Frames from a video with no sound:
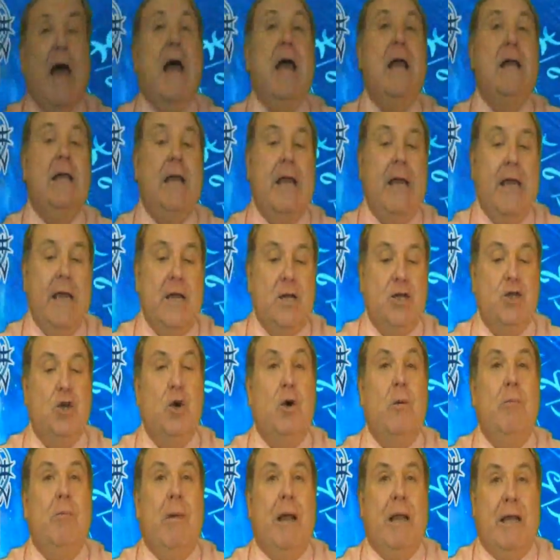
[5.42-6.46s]
And here's
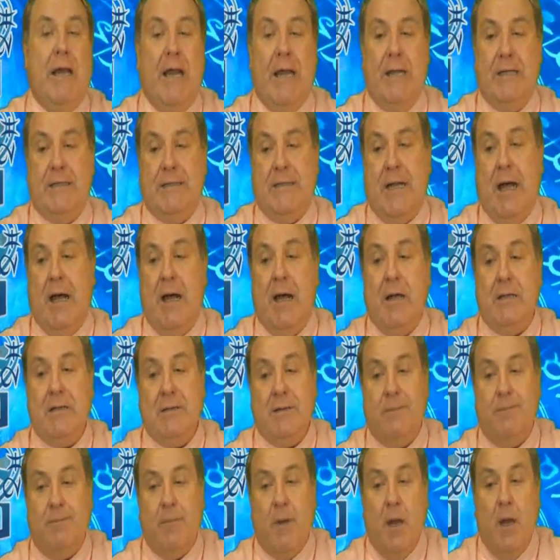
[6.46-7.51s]
your Monday
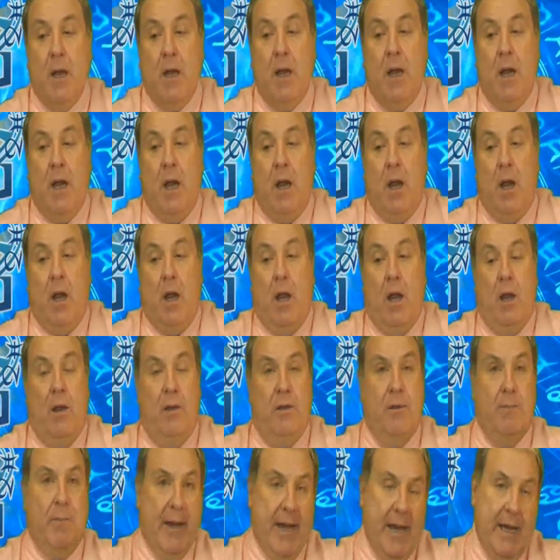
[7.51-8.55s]
stars.
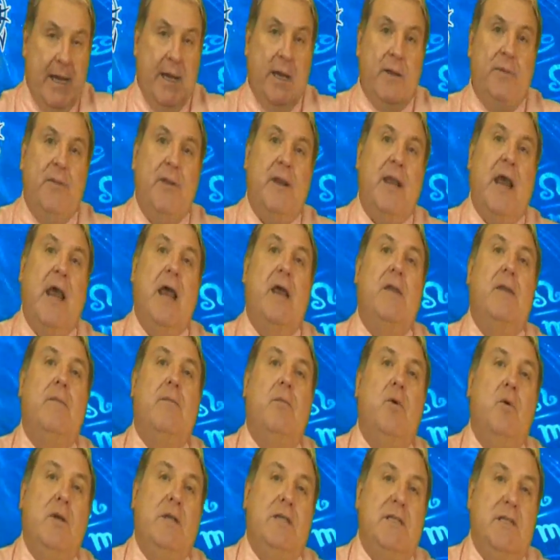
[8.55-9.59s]
The beginning of the day, the
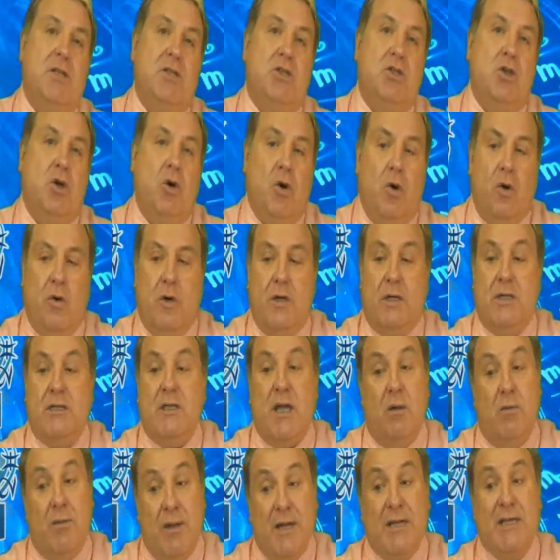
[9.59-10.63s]
moon is in Taurus,
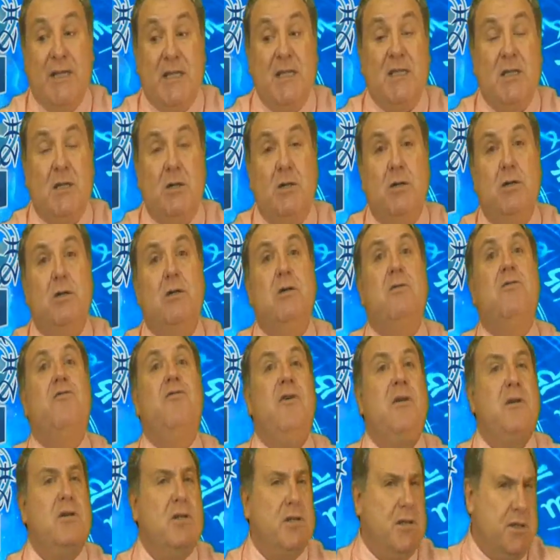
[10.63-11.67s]
so this is good
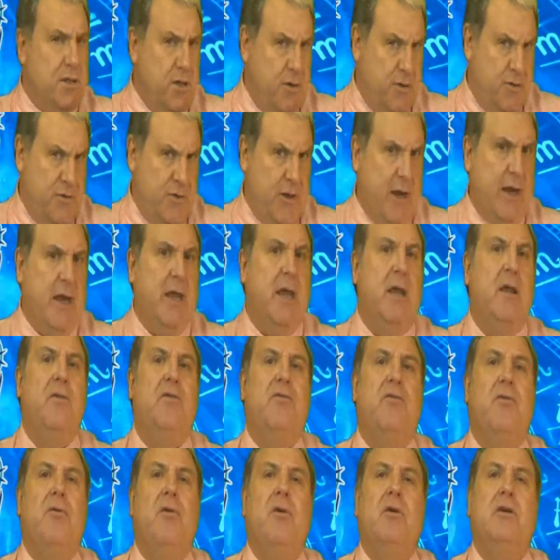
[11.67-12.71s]
for just thinking
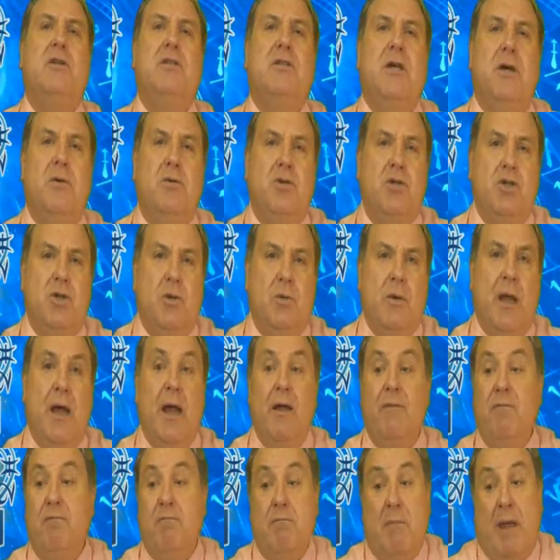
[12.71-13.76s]
through your social
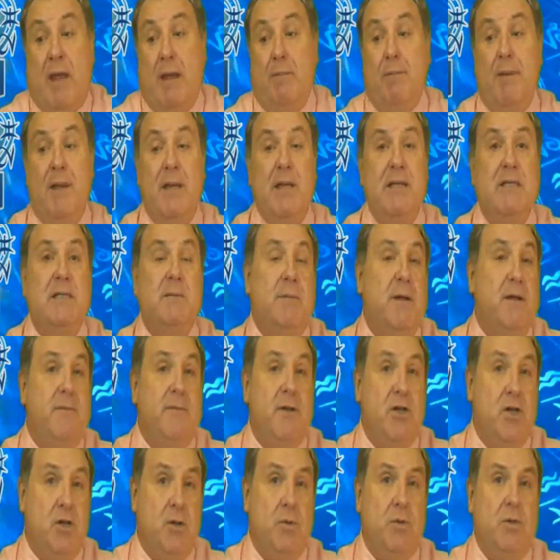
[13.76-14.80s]
life. Maybe there's a bit of
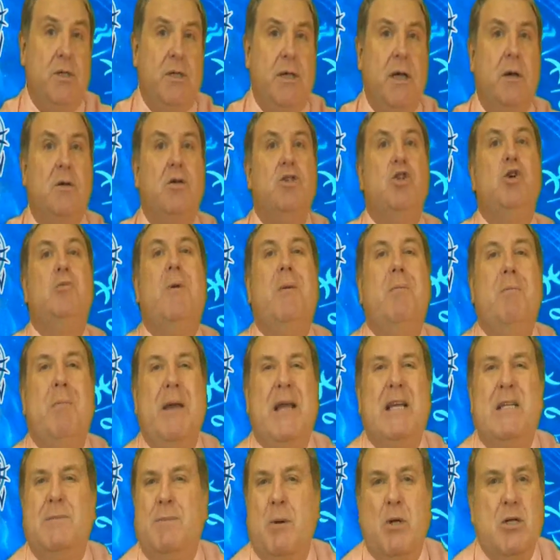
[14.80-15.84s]
a do to go to, but
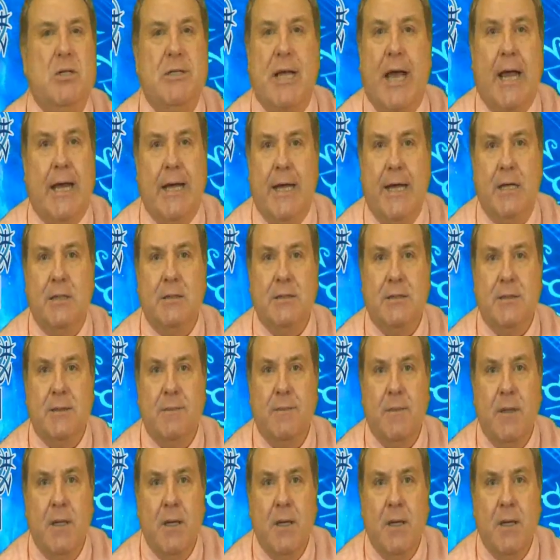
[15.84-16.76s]
be spontaneous.